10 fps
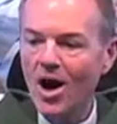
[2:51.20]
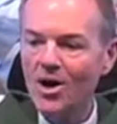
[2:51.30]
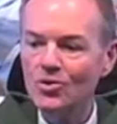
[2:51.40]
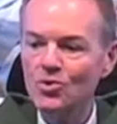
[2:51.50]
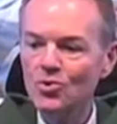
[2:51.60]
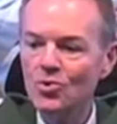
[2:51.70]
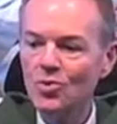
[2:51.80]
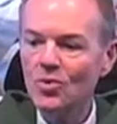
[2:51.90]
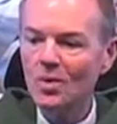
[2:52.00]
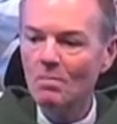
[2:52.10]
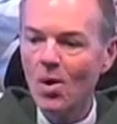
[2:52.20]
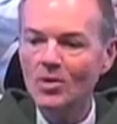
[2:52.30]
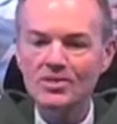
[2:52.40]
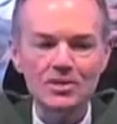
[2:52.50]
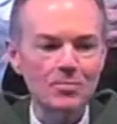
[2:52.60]
our new
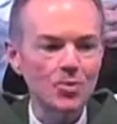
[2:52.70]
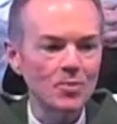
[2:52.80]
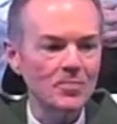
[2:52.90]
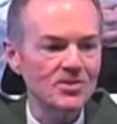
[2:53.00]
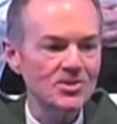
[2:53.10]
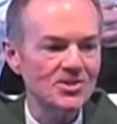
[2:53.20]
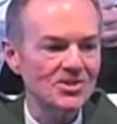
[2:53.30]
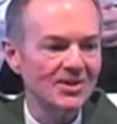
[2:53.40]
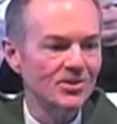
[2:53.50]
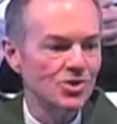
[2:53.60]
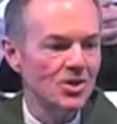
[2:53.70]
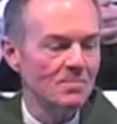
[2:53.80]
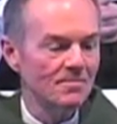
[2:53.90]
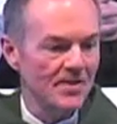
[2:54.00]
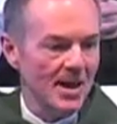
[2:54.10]
multi-purpose
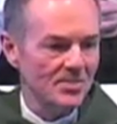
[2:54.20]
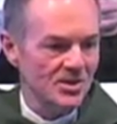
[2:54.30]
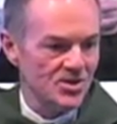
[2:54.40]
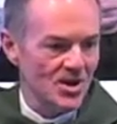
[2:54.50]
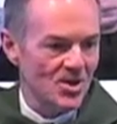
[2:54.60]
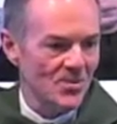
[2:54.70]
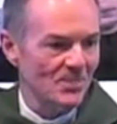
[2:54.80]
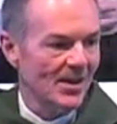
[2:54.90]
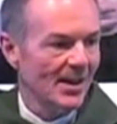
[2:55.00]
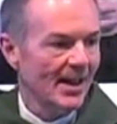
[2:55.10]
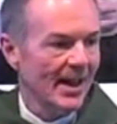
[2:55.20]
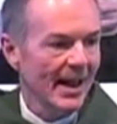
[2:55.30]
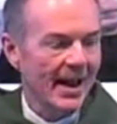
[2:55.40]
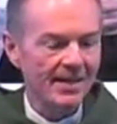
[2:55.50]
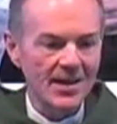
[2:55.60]
gym family center,
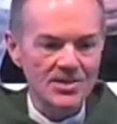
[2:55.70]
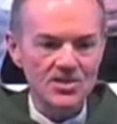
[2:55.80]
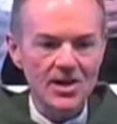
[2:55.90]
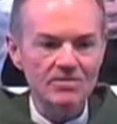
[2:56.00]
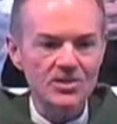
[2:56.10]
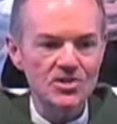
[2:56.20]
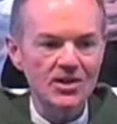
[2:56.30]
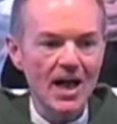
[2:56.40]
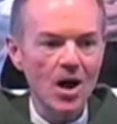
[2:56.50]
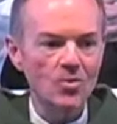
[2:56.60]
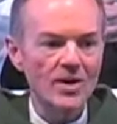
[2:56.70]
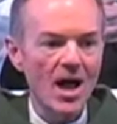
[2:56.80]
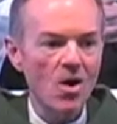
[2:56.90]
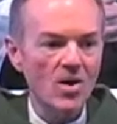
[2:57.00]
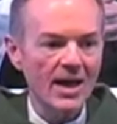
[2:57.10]
and that savings account
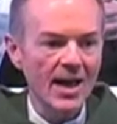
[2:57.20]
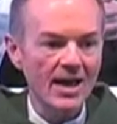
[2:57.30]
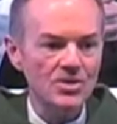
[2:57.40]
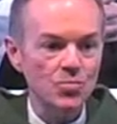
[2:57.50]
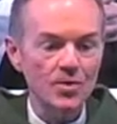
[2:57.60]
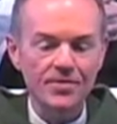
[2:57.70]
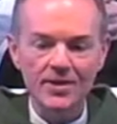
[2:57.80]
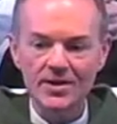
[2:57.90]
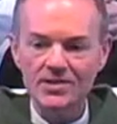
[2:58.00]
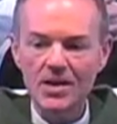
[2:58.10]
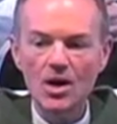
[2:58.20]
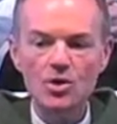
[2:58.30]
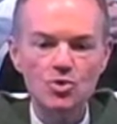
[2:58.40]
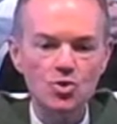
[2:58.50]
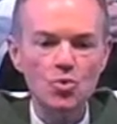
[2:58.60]
now has within it
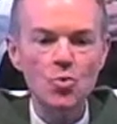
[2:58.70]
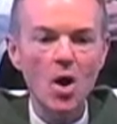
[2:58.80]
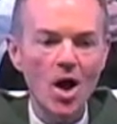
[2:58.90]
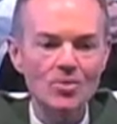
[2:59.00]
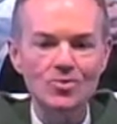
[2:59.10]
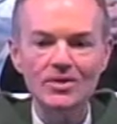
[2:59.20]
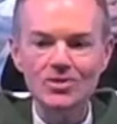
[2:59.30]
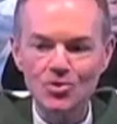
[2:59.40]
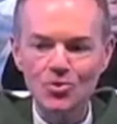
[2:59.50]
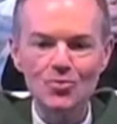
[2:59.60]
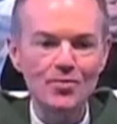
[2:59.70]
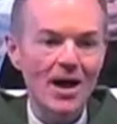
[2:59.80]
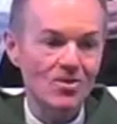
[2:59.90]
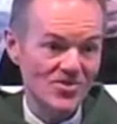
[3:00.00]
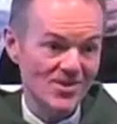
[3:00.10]

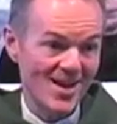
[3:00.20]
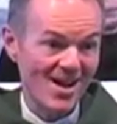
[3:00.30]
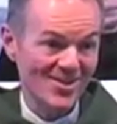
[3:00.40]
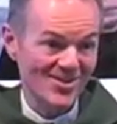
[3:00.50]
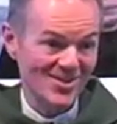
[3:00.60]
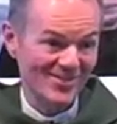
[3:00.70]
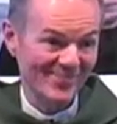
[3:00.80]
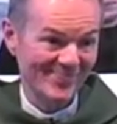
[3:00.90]
$202,000.